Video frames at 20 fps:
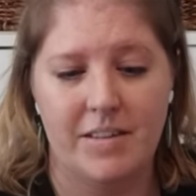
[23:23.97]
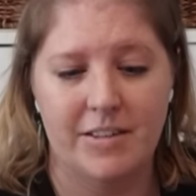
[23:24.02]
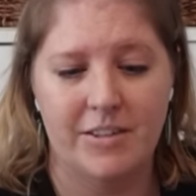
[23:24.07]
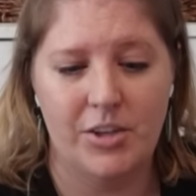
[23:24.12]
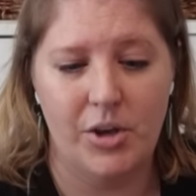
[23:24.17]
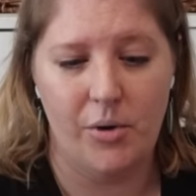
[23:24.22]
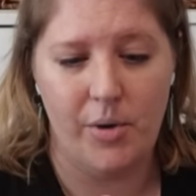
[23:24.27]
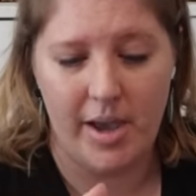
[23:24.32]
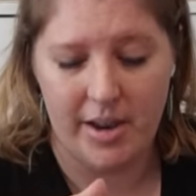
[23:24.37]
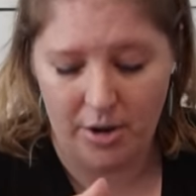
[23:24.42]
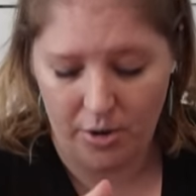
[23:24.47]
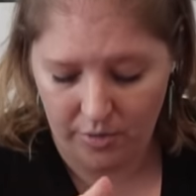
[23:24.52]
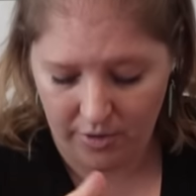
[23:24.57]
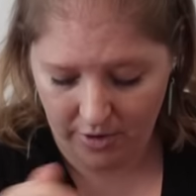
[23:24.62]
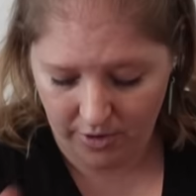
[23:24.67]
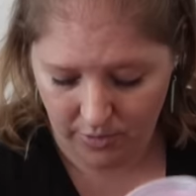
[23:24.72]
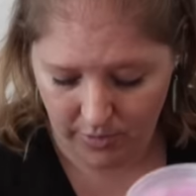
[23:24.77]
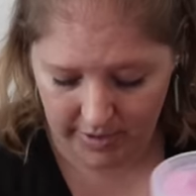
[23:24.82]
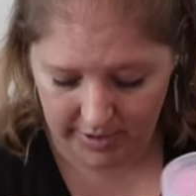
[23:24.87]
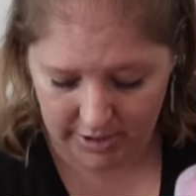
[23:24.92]
So I know
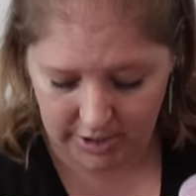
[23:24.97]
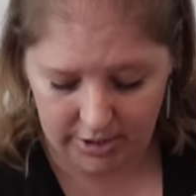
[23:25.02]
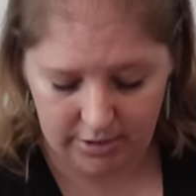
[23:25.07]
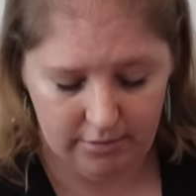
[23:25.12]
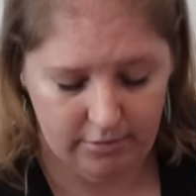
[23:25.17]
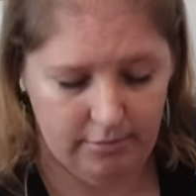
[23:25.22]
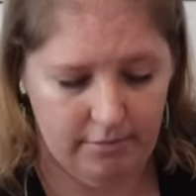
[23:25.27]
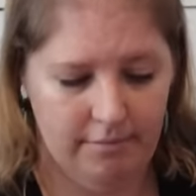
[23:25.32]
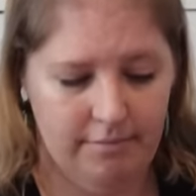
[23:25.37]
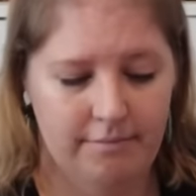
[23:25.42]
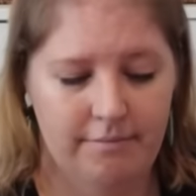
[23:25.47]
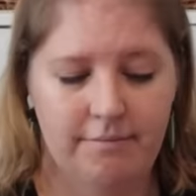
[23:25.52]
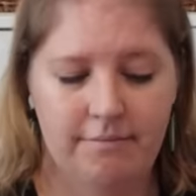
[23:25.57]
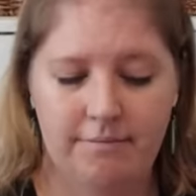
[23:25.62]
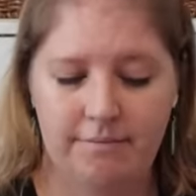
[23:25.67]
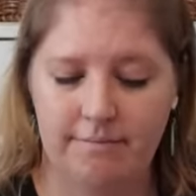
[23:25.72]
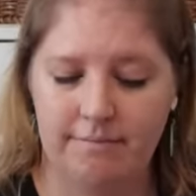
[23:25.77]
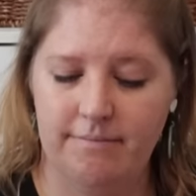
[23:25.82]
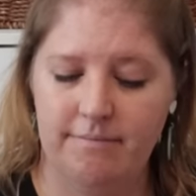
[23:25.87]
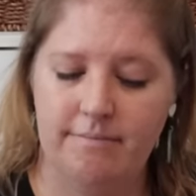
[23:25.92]
they're going to
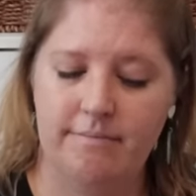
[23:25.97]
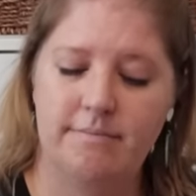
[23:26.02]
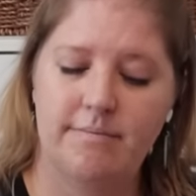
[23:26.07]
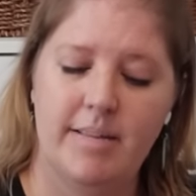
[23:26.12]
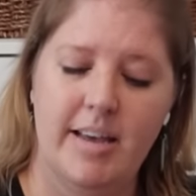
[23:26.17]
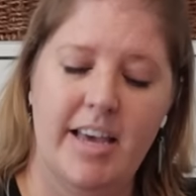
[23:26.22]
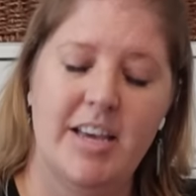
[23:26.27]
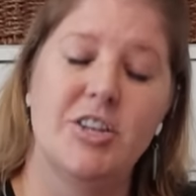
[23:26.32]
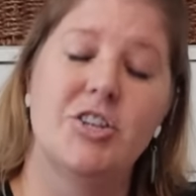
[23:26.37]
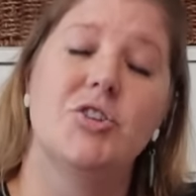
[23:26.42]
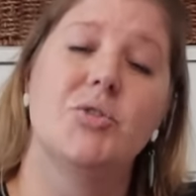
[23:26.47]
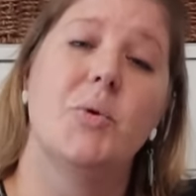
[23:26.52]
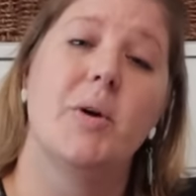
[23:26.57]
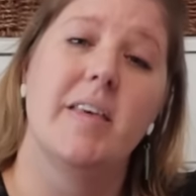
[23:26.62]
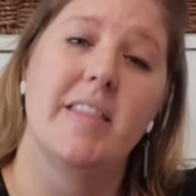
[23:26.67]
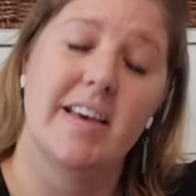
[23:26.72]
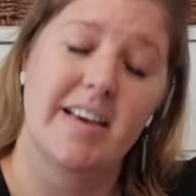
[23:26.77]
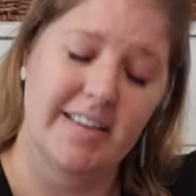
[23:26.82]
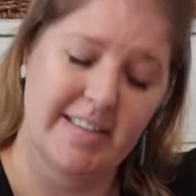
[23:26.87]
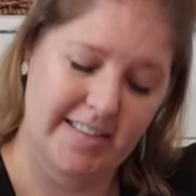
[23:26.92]
enjoy
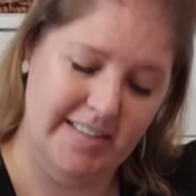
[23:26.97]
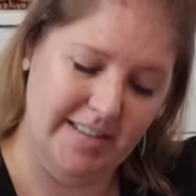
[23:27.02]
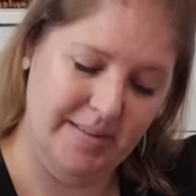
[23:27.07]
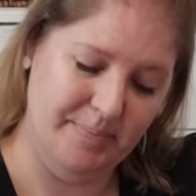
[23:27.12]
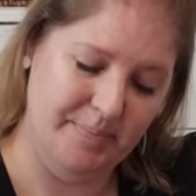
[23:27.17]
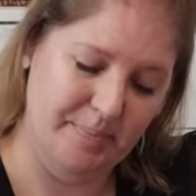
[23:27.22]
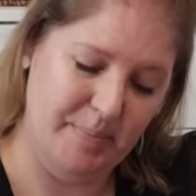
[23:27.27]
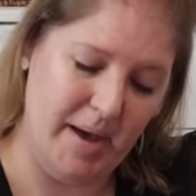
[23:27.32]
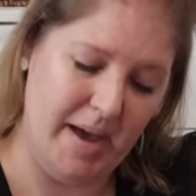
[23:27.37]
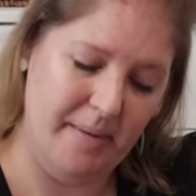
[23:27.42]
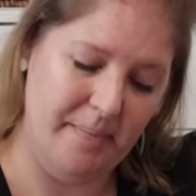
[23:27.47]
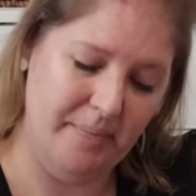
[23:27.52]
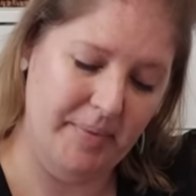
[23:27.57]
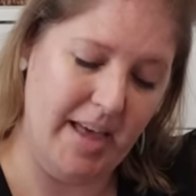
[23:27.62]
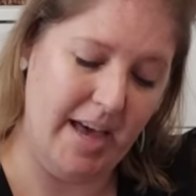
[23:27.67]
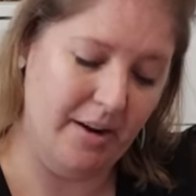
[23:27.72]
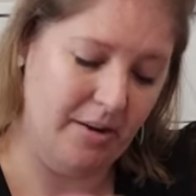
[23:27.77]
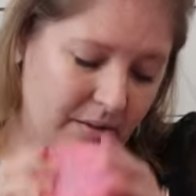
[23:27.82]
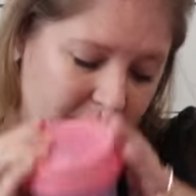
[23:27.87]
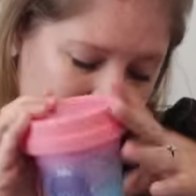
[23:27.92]
this, but
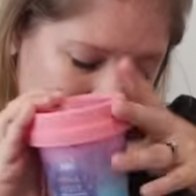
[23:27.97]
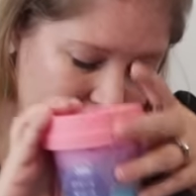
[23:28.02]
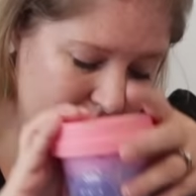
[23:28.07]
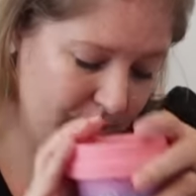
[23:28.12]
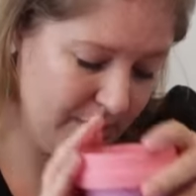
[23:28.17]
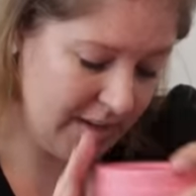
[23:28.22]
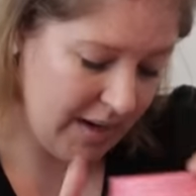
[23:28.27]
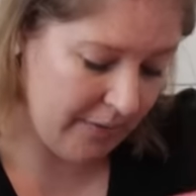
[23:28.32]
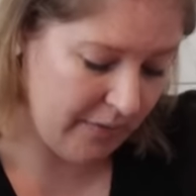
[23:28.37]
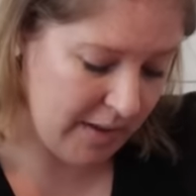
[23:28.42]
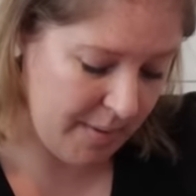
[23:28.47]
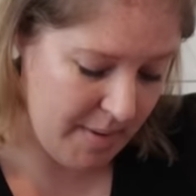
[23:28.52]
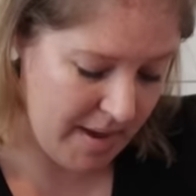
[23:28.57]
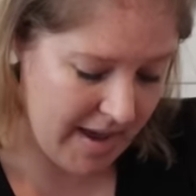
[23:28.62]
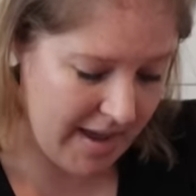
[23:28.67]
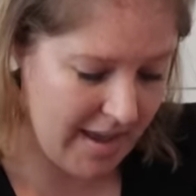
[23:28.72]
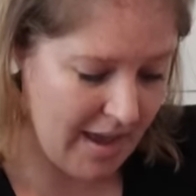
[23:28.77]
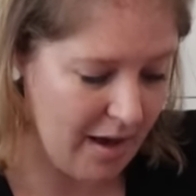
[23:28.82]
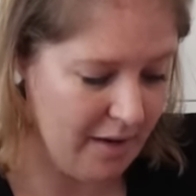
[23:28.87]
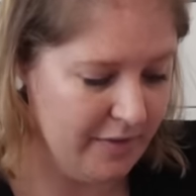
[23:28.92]
that'll this will definitely
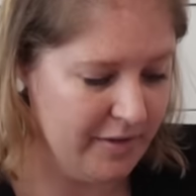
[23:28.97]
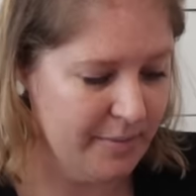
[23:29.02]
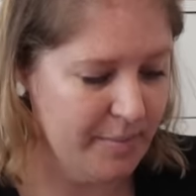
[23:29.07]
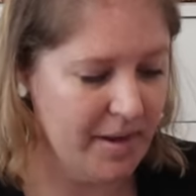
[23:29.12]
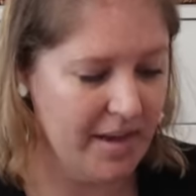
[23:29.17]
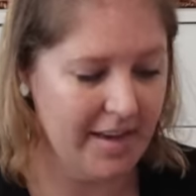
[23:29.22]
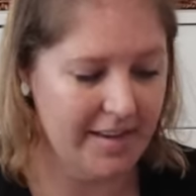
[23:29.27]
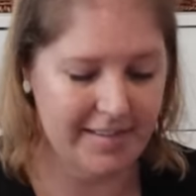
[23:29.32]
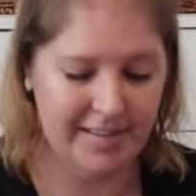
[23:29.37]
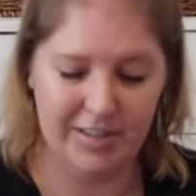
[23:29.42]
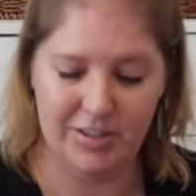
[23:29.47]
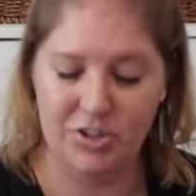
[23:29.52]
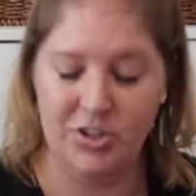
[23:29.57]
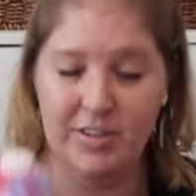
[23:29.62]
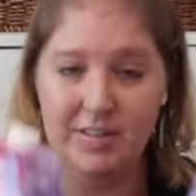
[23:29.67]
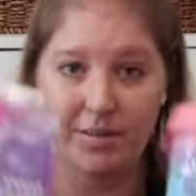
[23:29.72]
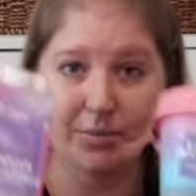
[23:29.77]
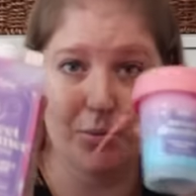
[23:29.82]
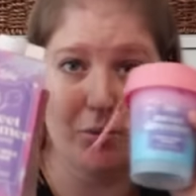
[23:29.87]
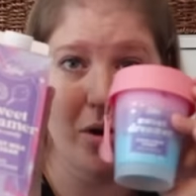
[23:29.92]
be a gift because it's
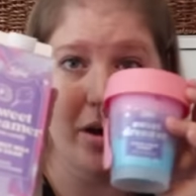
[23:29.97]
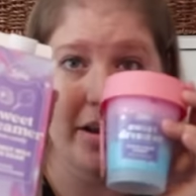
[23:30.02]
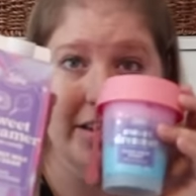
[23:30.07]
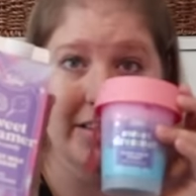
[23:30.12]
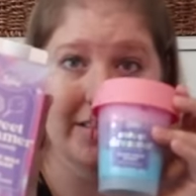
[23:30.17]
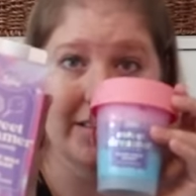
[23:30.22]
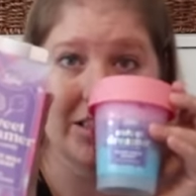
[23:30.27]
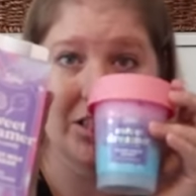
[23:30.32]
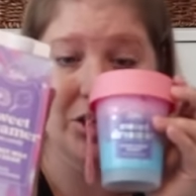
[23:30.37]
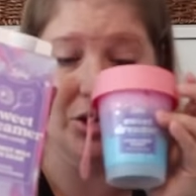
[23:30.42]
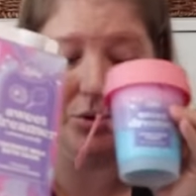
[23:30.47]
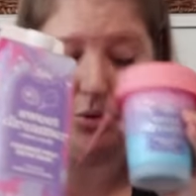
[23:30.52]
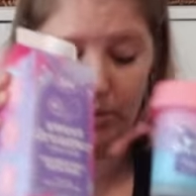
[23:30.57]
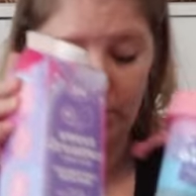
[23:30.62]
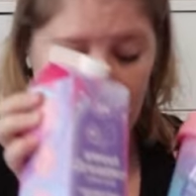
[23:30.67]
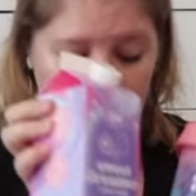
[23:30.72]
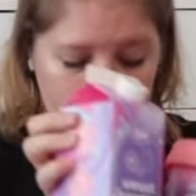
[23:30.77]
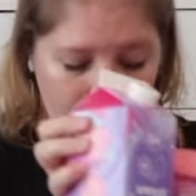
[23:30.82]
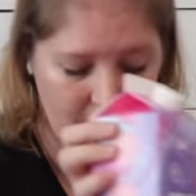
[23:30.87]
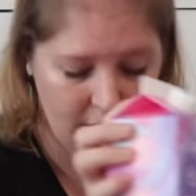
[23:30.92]
just one, it's
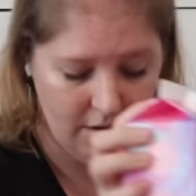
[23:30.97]
cute.